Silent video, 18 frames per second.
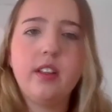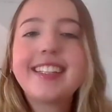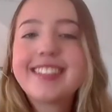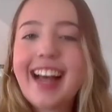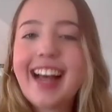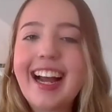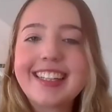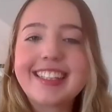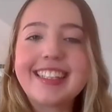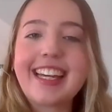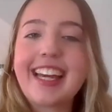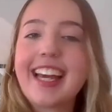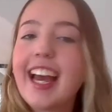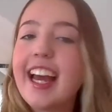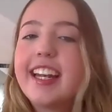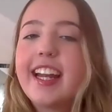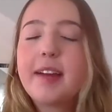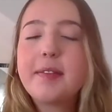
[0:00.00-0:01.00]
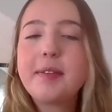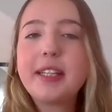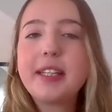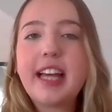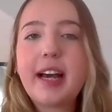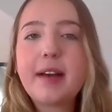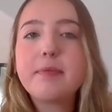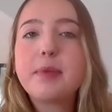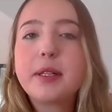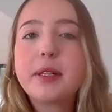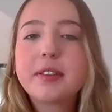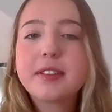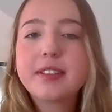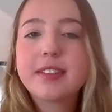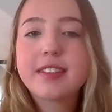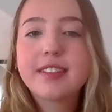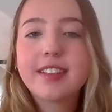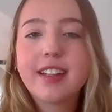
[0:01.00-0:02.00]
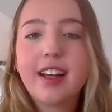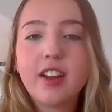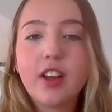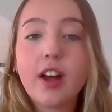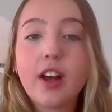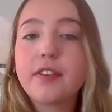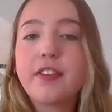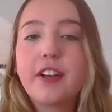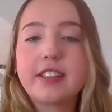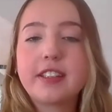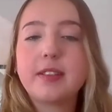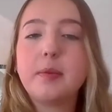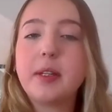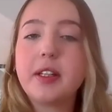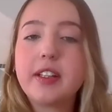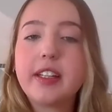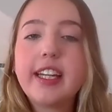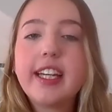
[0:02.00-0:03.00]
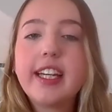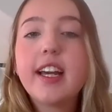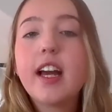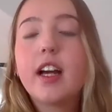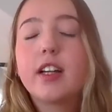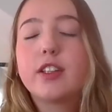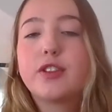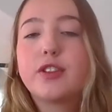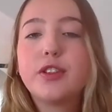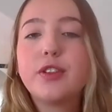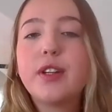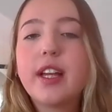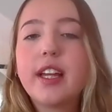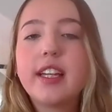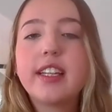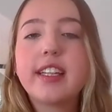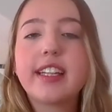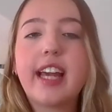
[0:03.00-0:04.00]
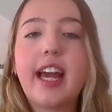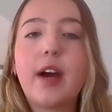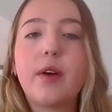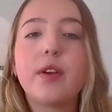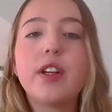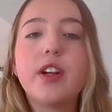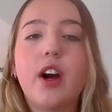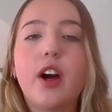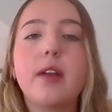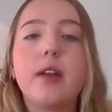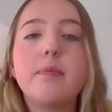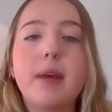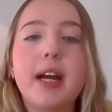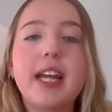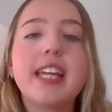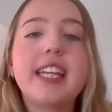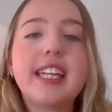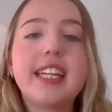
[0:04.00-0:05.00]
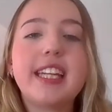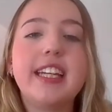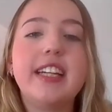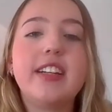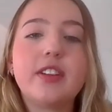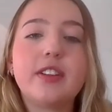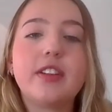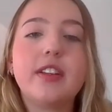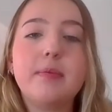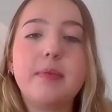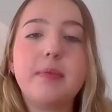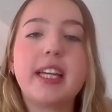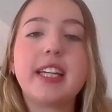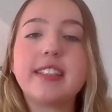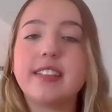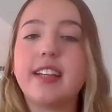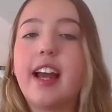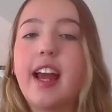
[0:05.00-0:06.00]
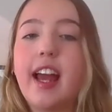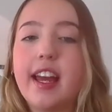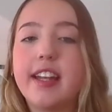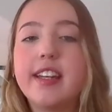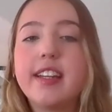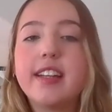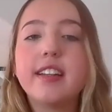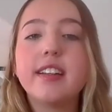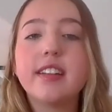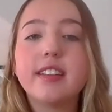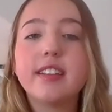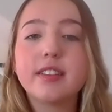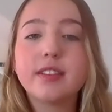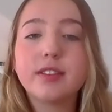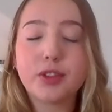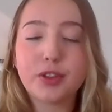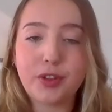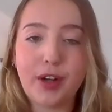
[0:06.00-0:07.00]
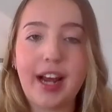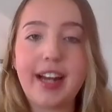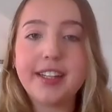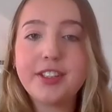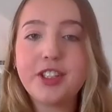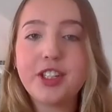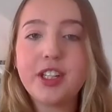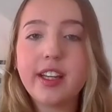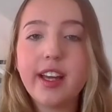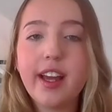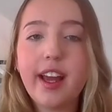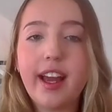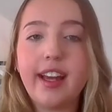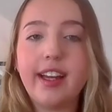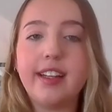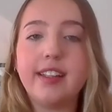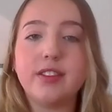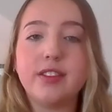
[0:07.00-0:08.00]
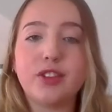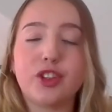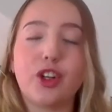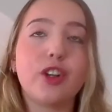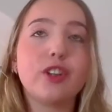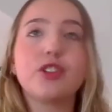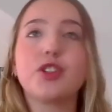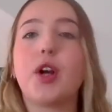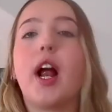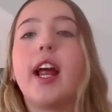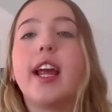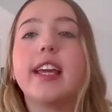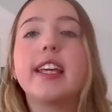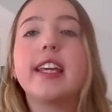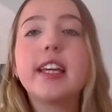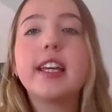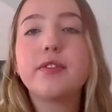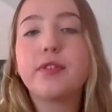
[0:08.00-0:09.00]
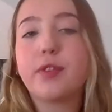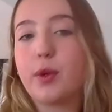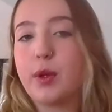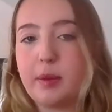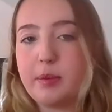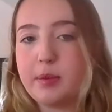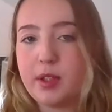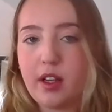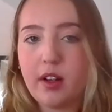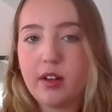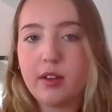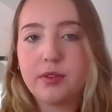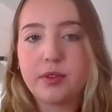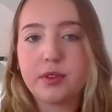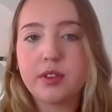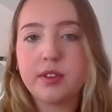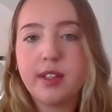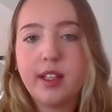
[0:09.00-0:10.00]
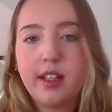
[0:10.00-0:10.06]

Exactly. And I mean, that builds a lot of flexibility. A student counted on might hear the make a 10 strategy and start trying it for themselves.